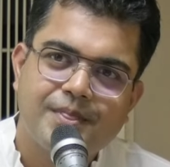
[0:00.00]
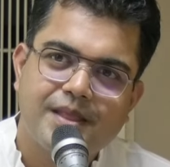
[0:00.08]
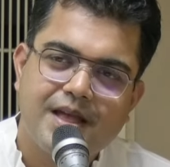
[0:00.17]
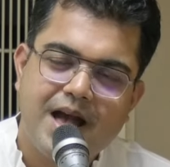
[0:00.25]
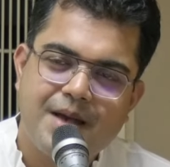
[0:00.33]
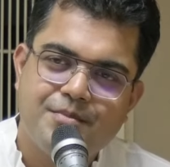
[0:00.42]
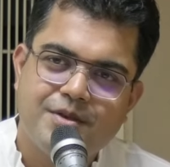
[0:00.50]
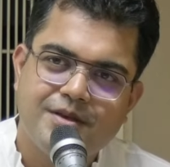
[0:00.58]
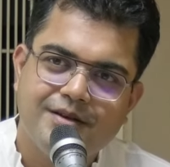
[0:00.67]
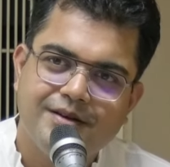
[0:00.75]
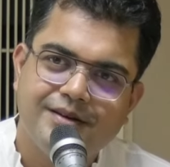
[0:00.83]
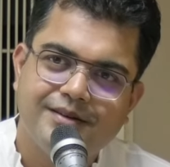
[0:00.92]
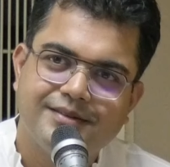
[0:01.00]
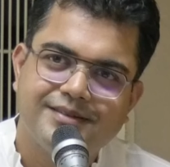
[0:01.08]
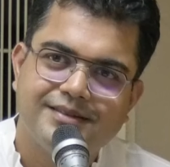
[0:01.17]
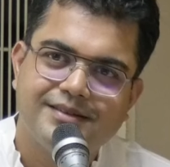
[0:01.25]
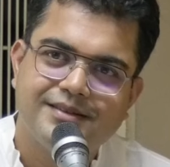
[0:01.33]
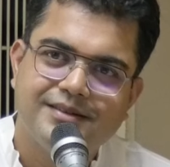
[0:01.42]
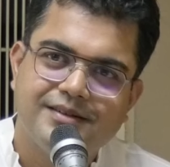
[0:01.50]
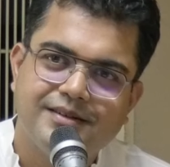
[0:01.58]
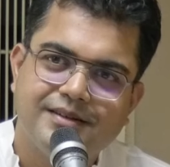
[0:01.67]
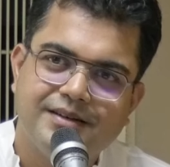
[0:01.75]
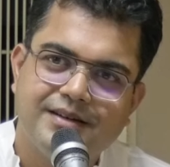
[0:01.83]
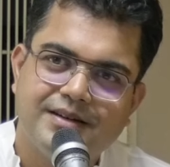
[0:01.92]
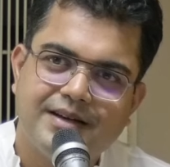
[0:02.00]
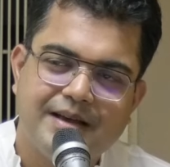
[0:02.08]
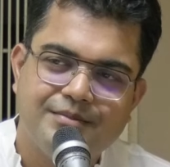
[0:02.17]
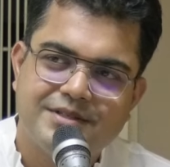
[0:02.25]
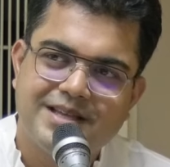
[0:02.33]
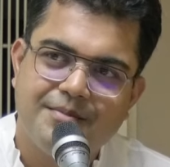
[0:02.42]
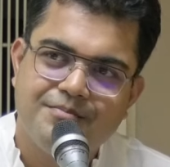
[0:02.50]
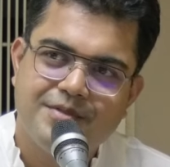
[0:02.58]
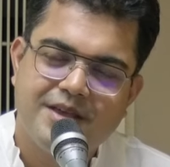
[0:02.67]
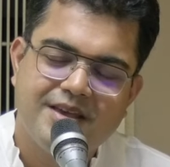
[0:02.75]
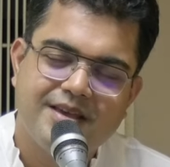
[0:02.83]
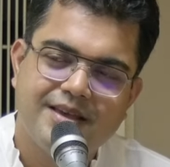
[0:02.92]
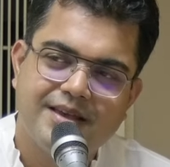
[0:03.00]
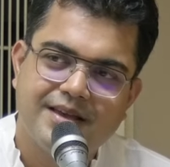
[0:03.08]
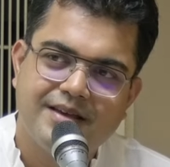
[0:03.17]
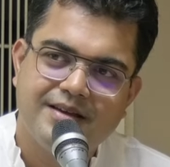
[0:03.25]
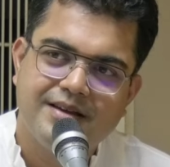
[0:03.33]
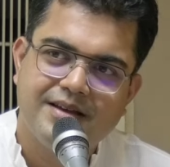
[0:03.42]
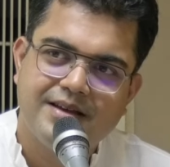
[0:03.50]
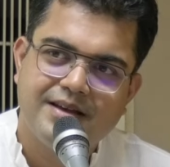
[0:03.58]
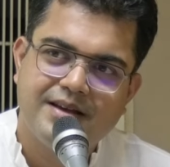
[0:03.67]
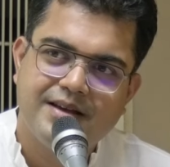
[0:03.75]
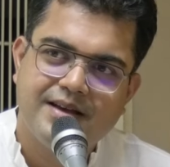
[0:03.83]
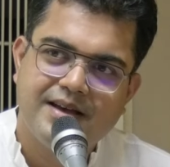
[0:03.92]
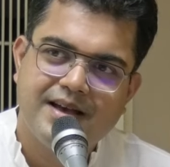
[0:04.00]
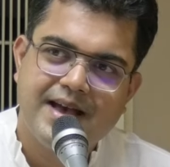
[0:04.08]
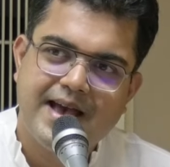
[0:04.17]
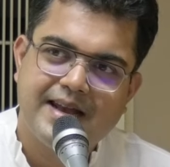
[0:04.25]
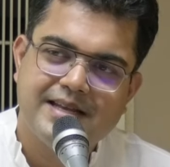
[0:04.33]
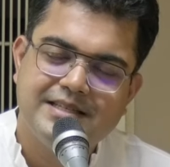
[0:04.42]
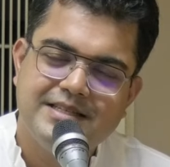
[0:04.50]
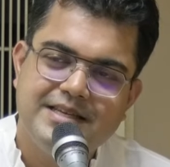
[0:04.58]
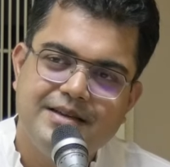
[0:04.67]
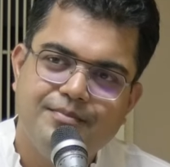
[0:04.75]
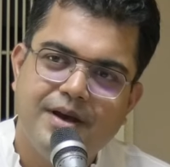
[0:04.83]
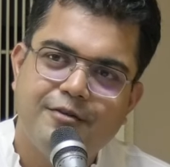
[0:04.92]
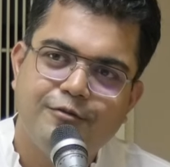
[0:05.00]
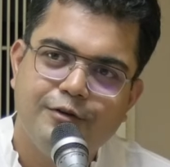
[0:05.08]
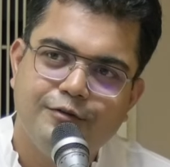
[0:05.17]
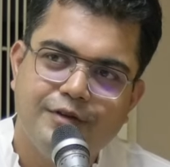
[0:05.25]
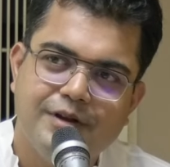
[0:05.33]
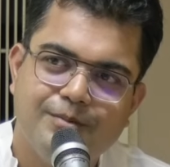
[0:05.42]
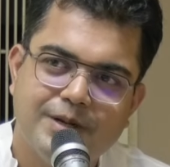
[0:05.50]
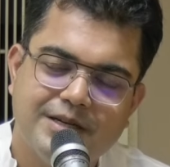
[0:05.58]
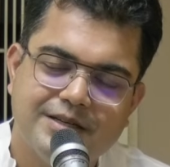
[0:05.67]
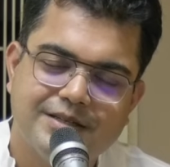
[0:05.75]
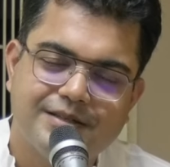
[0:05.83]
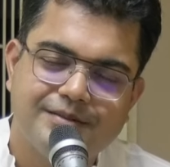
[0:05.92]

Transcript: I am here, I am something, and I seek my fulfillment.